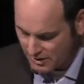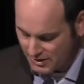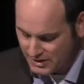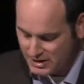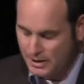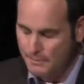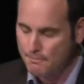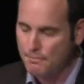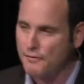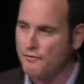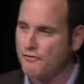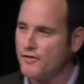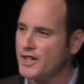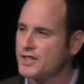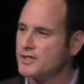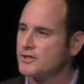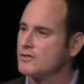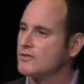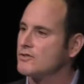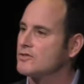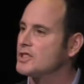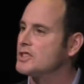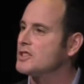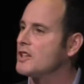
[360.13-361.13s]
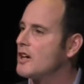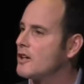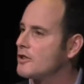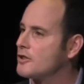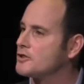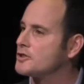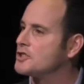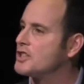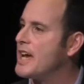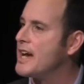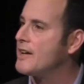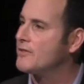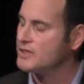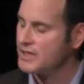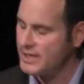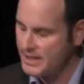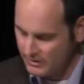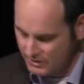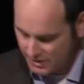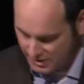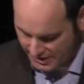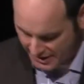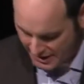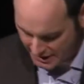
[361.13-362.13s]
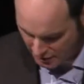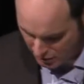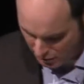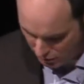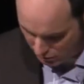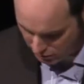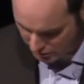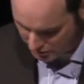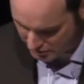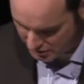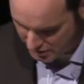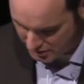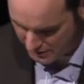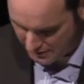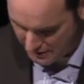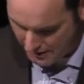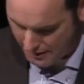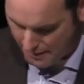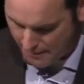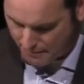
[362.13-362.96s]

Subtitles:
leasing professionals, and other downtown stakeholders.